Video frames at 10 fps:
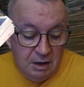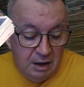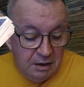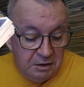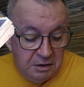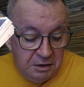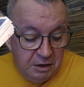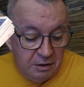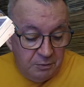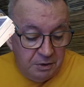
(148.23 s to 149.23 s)
and then the
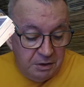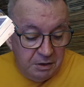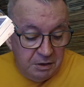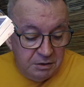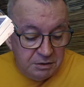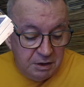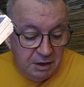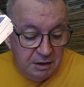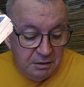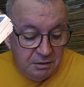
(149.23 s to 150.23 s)
other one is
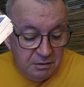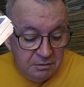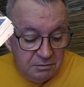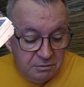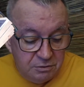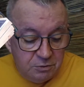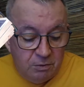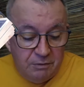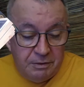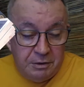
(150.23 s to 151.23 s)

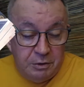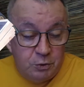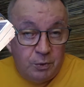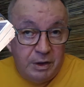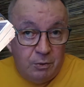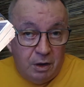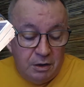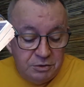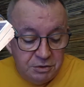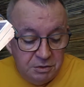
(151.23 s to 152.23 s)
1220
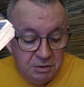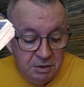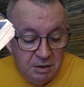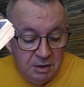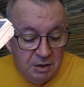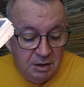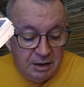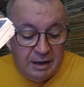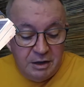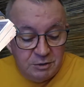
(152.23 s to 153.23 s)
watts,
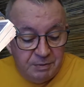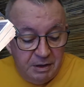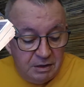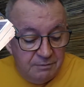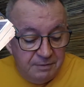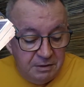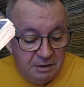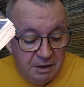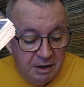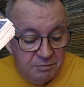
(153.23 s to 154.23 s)
and at its peak at
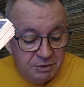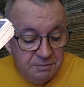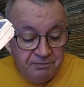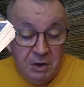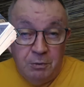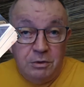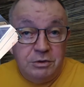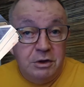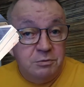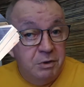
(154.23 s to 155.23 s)
50 amps, which
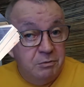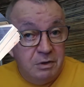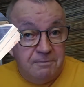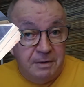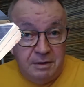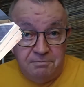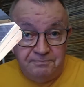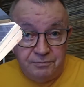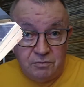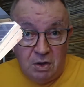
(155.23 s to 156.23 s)
gives me roughly
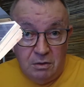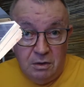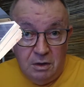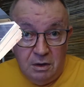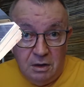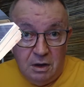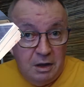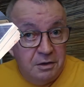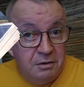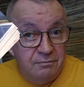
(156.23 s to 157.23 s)

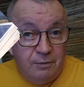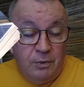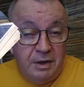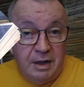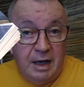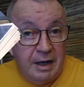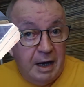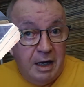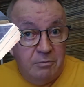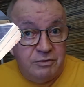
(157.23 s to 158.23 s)
149
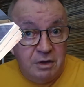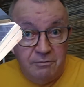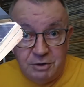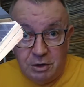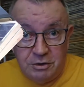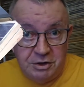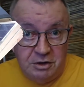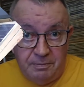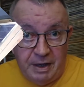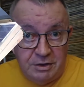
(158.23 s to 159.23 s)
amps of charging
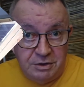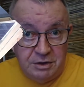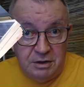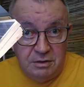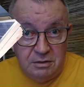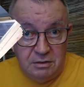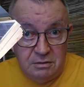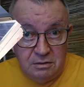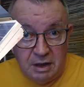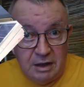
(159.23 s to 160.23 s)
capacity
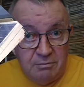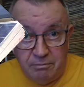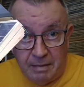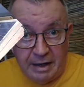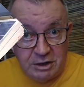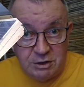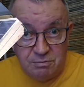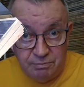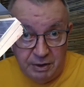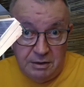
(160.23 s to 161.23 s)
at max
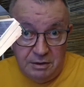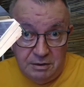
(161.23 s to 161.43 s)
peak.